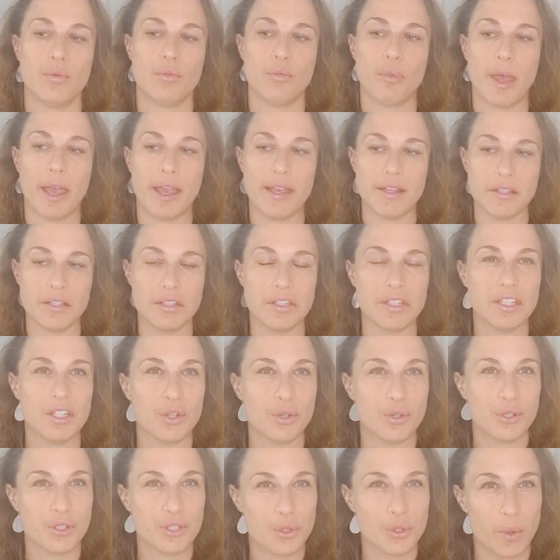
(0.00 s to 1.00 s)
Pisces in
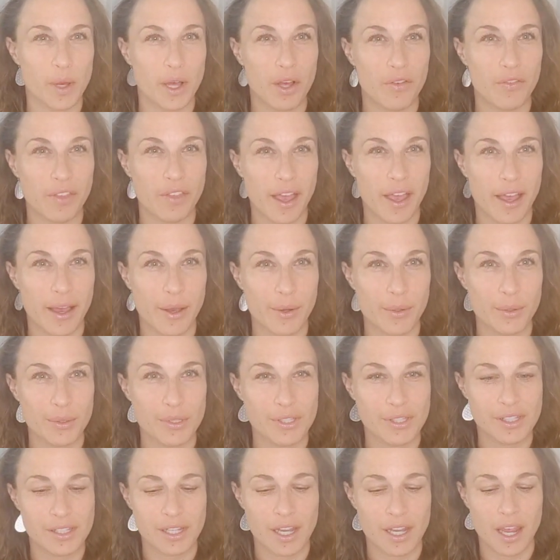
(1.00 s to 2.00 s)
your 12th
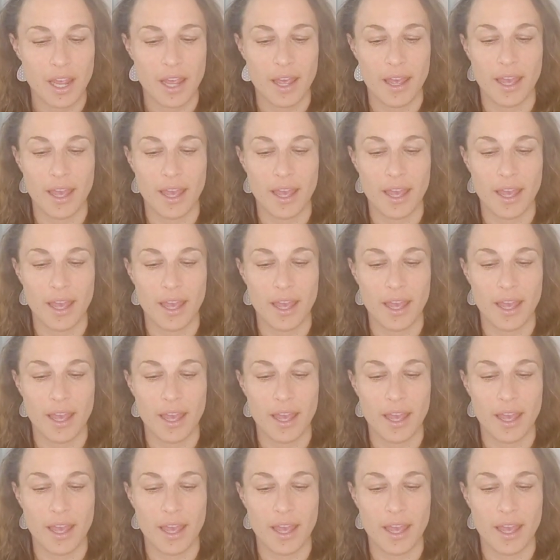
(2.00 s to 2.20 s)
house